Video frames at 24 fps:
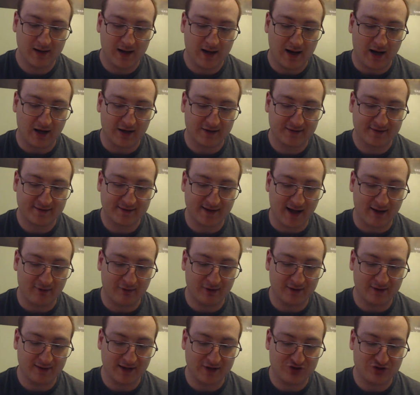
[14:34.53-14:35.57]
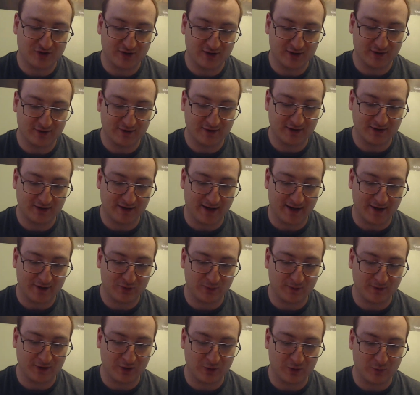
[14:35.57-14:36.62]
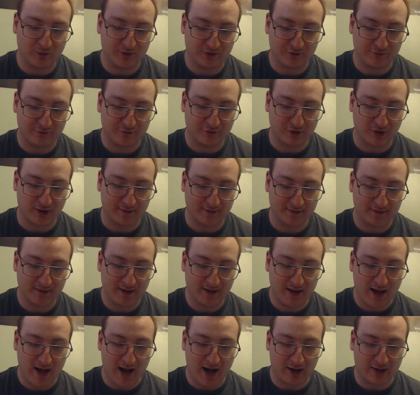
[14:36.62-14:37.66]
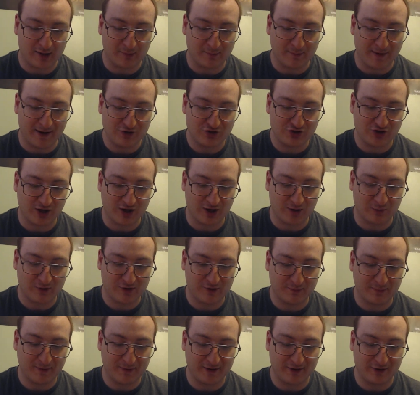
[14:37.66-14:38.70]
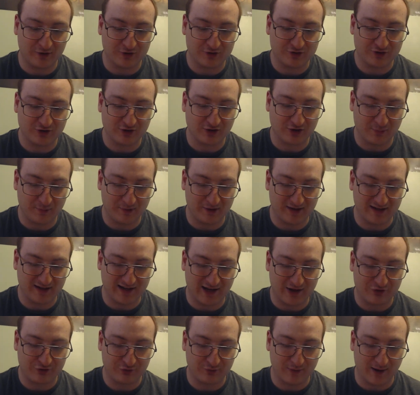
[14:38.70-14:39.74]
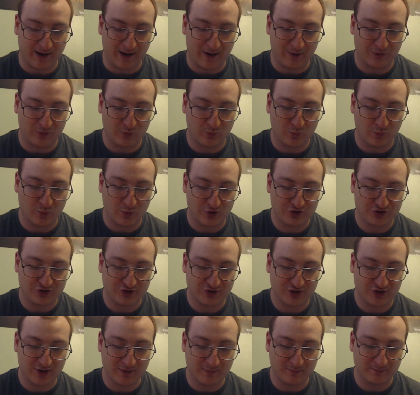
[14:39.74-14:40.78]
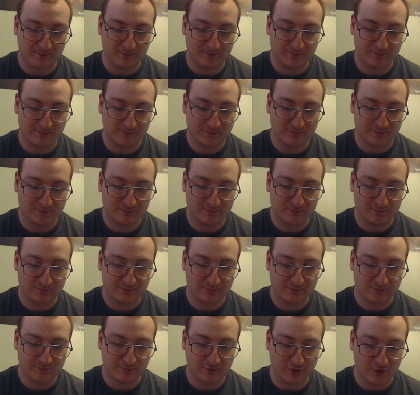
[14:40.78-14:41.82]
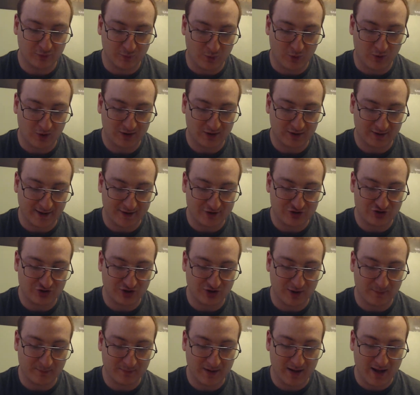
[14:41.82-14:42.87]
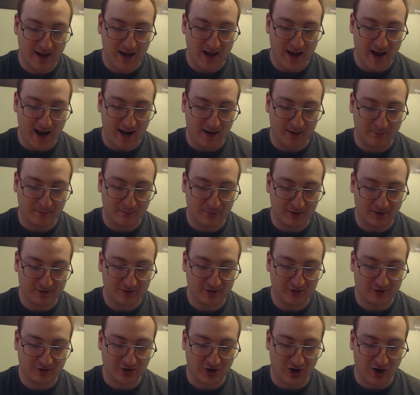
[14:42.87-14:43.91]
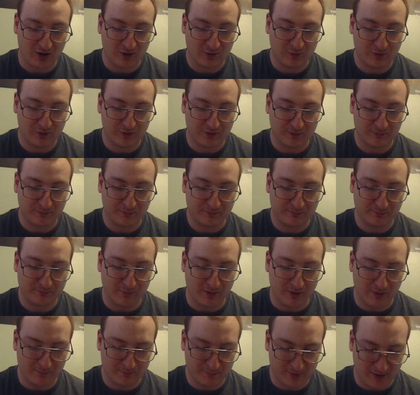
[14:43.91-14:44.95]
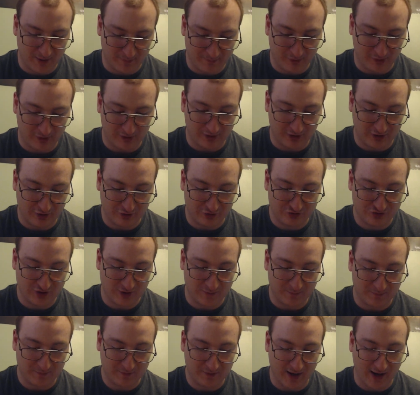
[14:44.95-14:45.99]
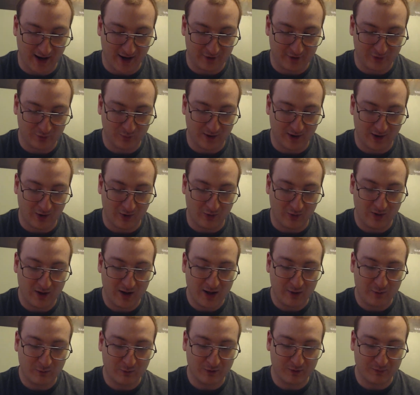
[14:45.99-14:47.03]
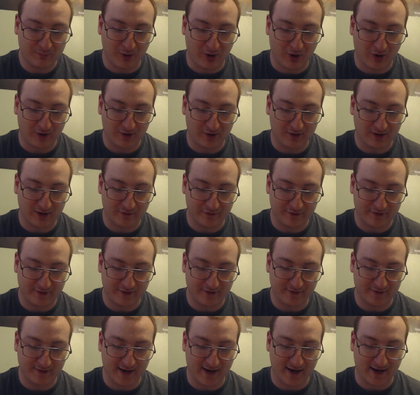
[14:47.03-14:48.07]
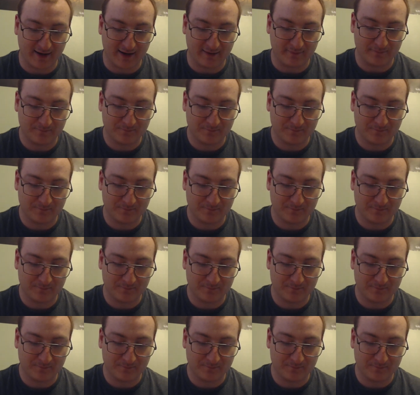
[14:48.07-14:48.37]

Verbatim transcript: A solid and shielded glass window was in front a command chair with speakers to communicate throughout the warship, the war class ship, and a button to talk with people on other ships as well was part of the design.